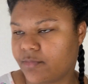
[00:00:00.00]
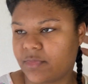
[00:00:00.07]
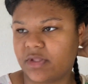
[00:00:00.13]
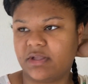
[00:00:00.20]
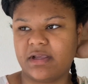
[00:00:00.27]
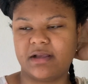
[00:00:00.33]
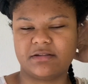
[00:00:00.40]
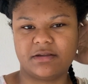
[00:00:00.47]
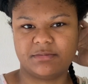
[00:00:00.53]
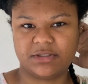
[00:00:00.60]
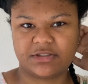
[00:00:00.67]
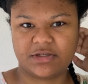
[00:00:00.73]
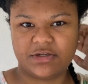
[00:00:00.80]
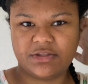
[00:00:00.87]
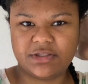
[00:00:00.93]
Yeah, so I'm just
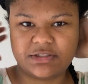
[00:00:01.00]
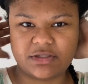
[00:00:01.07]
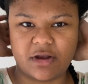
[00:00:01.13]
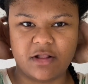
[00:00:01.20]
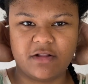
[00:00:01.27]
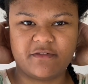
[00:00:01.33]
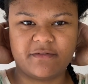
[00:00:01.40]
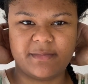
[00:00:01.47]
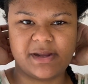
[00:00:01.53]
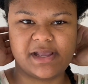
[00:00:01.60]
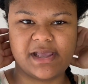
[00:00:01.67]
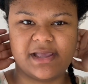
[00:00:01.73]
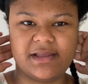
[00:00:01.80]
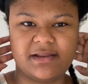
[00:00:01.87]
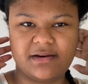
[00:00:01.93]
gonna do this all over my
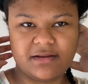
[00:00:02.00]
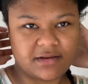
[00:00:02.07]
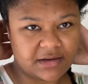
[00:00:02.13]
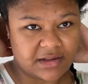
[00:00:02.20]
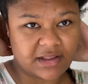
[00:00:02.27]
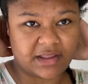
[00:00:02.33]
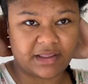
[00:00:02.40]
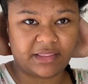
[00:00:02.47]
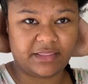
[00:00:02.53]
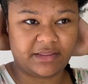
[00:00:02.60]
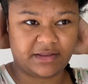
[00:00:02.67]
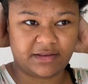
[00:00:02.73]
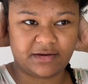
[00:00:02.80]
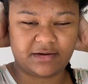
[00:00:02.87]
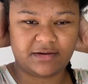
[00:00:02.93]
head,
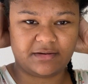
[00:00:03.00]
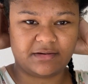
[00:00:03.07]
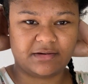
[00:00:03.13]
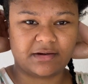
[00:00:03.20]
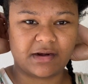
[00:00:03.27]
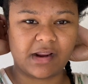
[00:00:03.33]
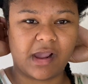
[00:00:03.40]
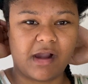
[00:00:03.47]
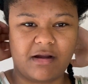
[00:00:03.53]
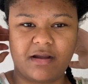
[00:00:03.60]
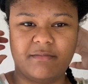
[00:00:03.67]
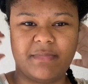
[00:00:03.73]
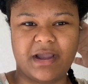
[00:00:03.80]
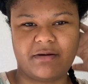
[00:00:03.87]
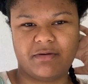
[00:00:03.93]
then I'll come
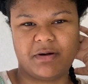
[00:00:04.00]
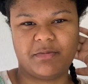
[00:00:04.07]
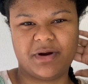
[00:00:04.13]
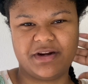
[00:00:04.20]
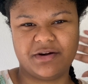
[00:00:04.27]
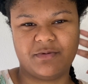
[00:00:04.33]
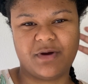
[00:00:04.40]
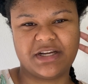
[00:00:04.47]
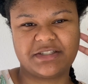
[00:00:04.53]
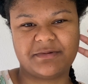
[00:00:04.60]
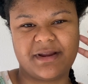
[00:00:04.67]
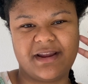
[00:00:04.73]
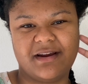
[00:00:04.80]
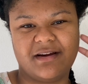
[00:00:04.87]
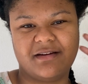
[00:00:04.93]
back when I'm ready to wash my
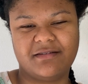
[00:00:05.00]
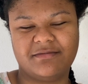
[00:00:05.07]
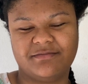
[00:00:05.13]
hair.